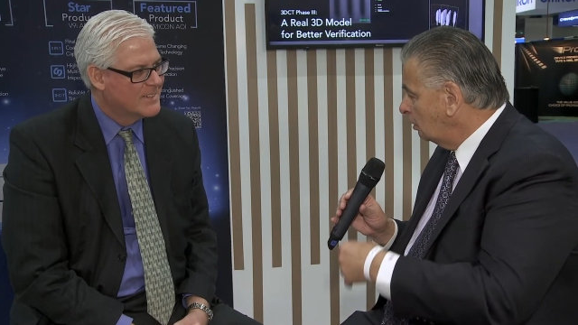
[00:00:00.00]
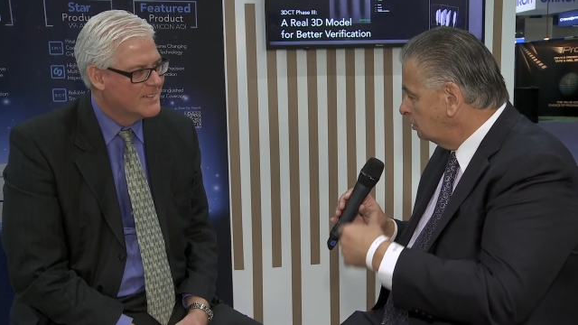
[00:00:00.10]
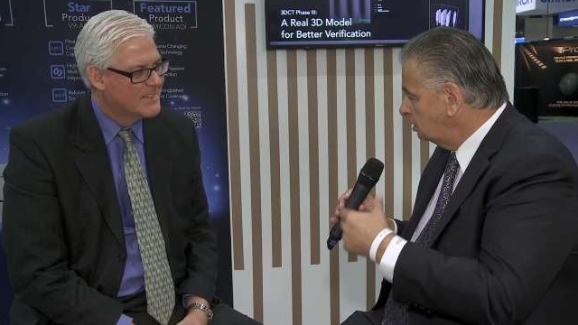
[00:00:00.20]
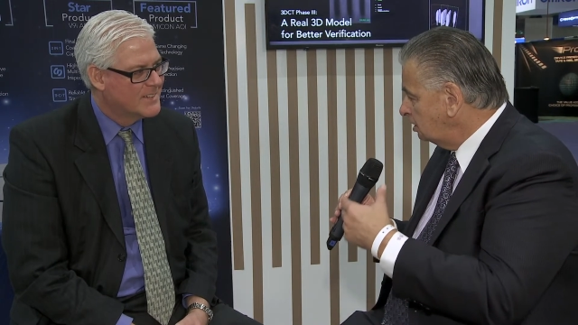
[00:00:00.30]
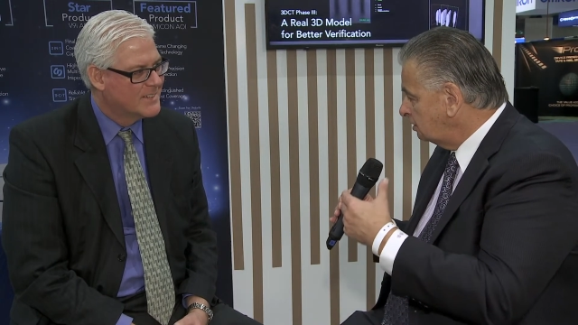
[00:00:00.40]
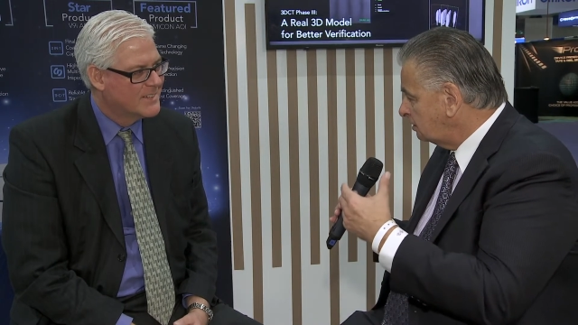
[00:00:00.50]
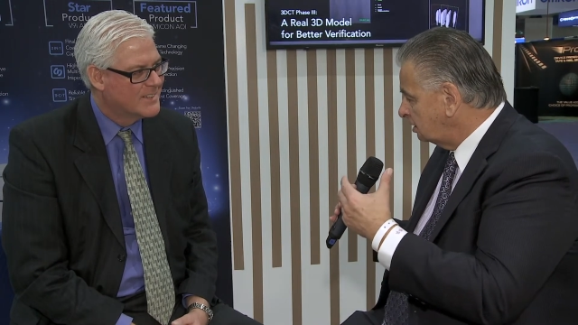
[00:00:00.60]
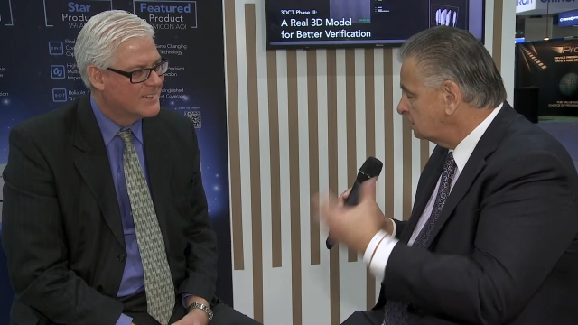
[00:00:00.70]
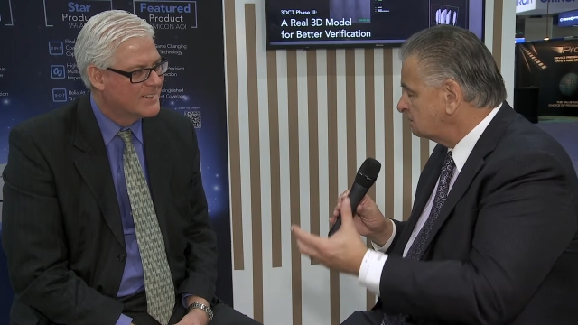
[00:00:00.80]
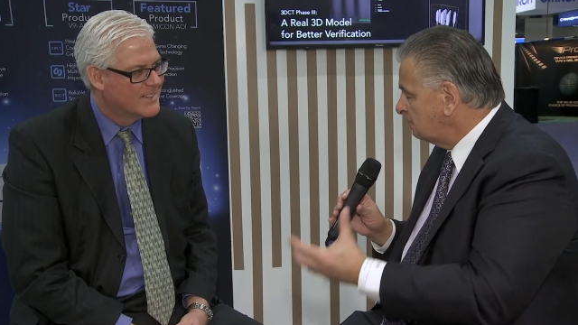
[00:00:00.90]
Speaker 1: on the
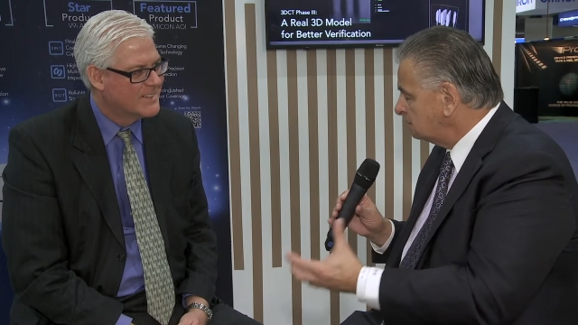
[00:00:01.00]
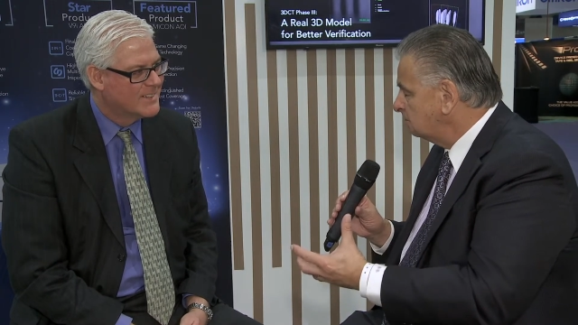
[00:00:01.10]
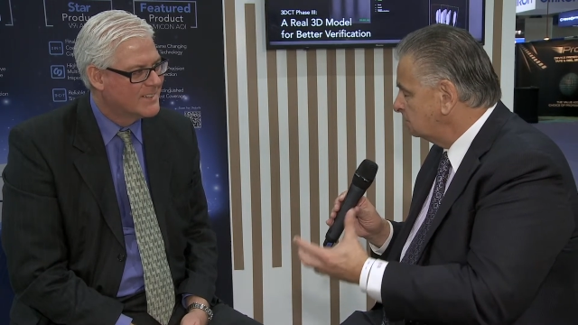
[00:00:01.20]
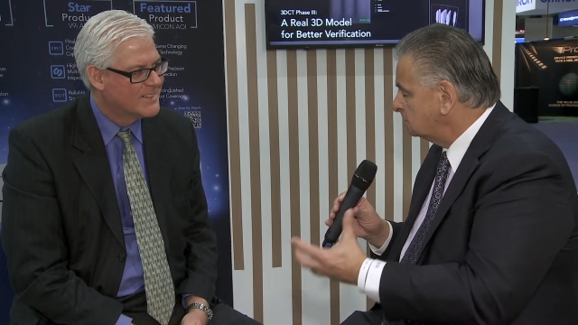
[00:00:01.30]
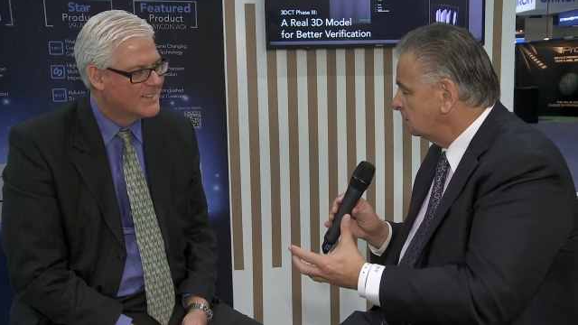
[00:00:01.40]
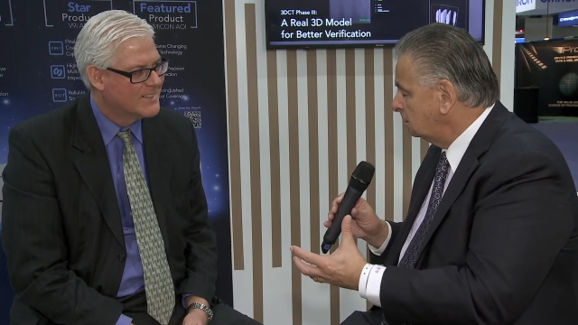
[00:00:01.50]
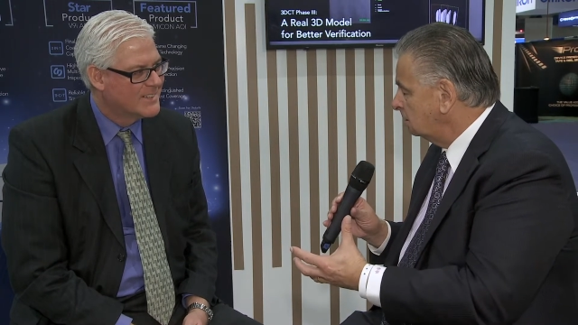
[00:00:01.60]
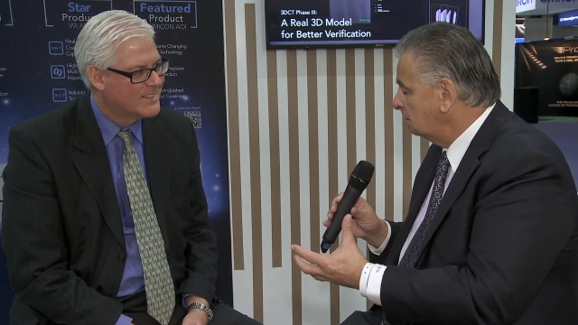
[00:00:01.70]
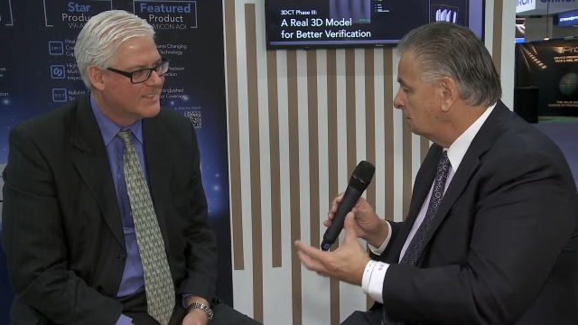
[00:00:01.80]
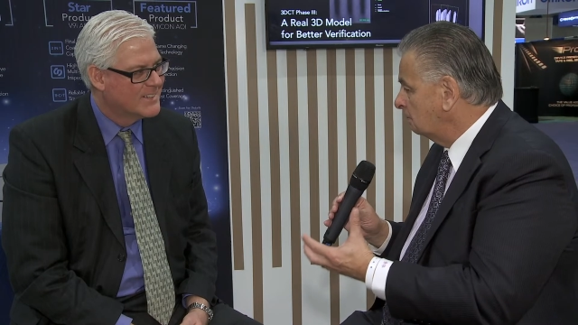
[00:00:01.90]
thickness measurement
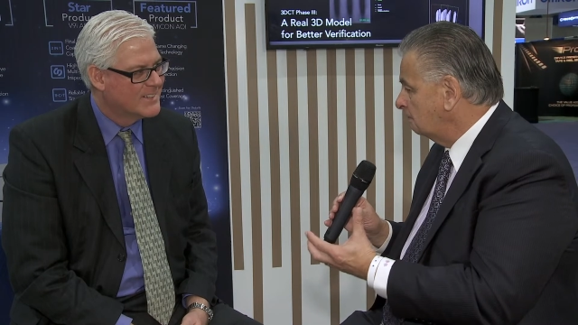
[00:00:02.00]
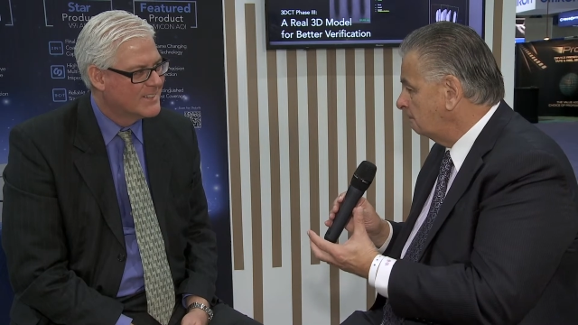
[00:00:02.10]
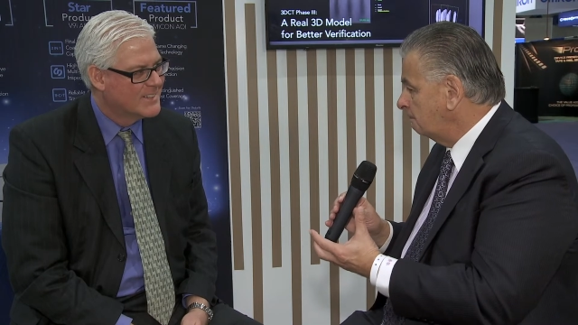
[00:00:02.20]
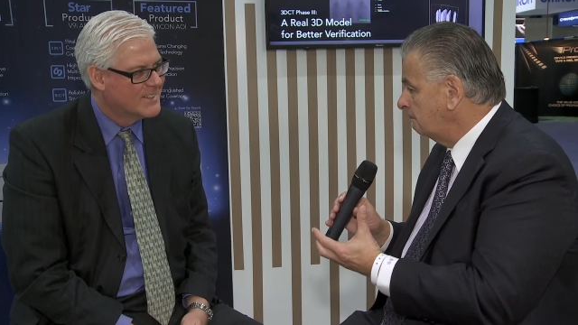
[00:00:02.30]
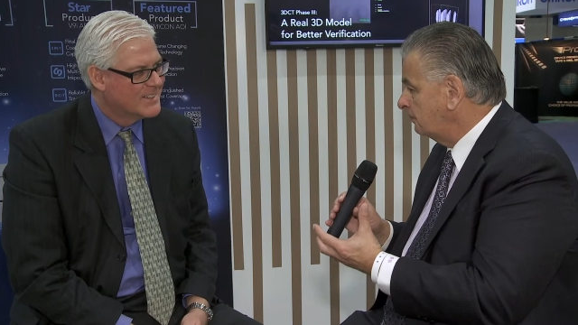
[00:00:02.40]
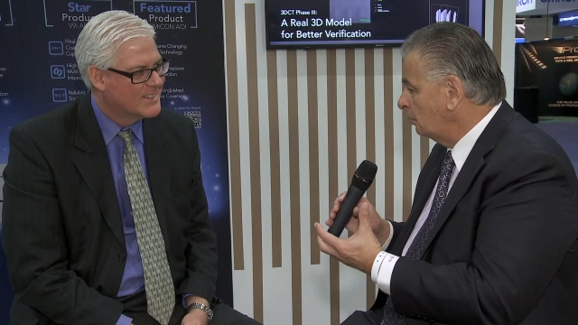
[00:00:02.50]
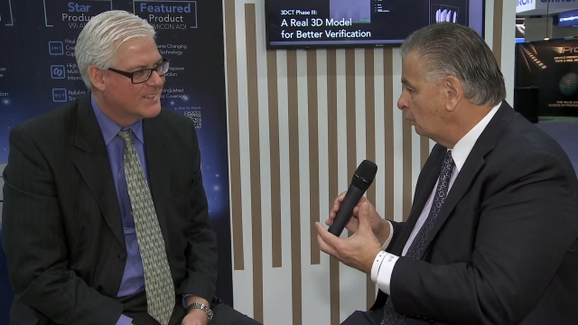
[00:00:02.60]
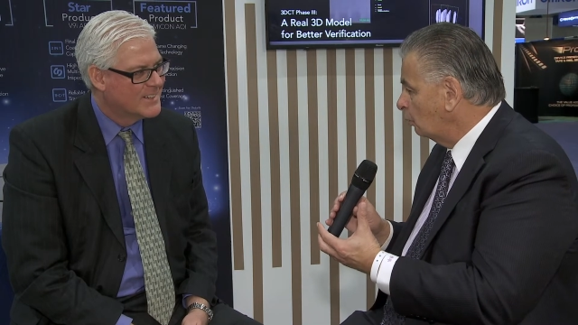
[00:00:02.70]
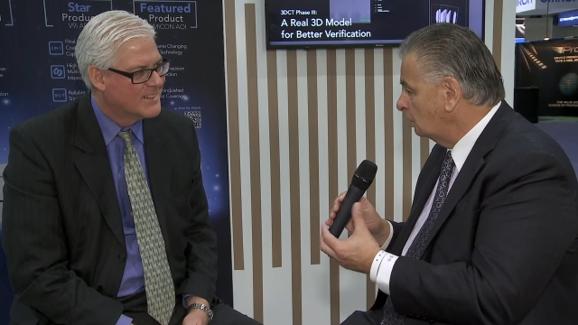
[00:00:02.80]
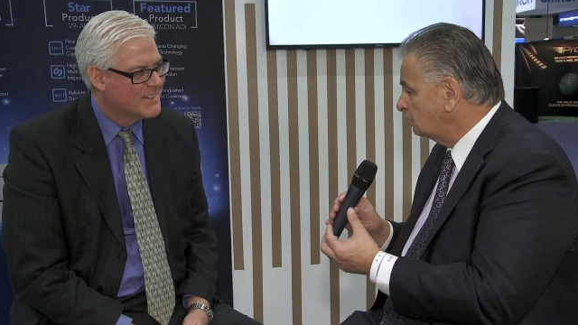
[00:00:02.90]
side, um,
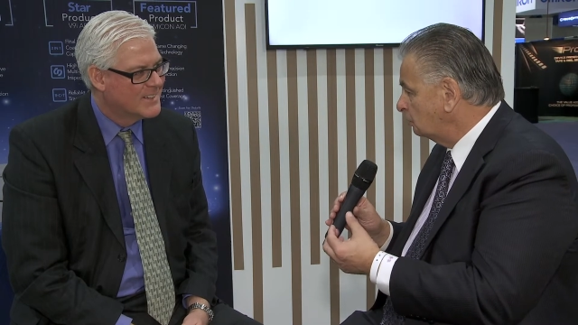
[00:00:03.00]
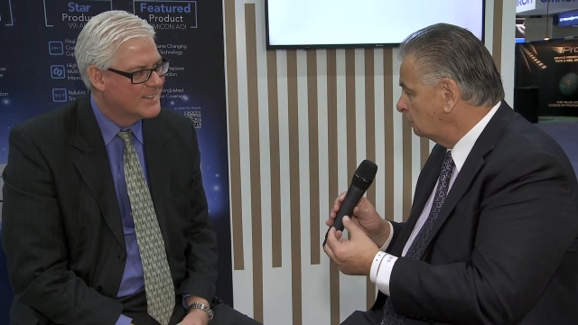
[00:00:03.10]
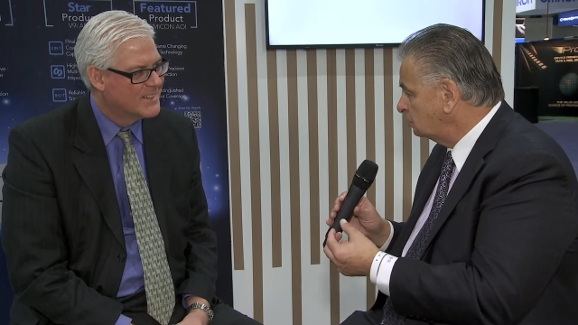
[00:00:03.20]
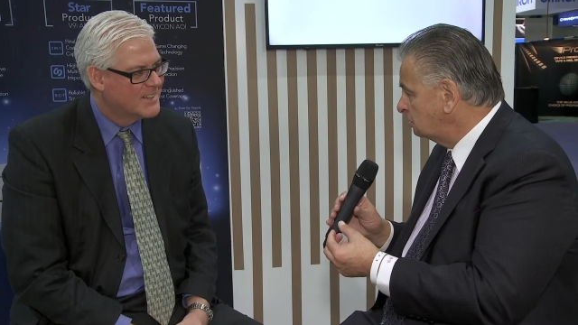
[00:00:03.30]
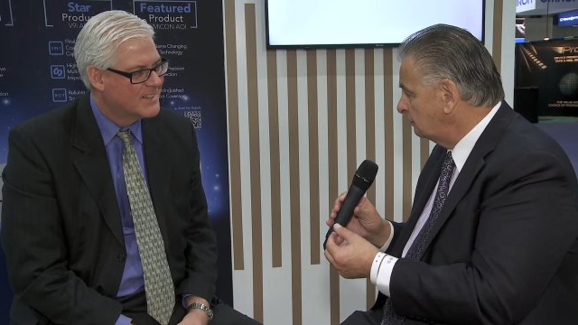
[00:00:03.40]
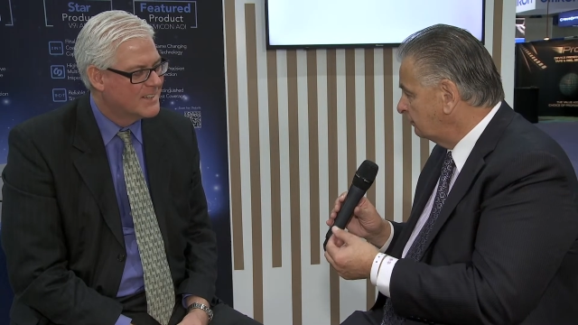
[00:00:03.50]
what what sort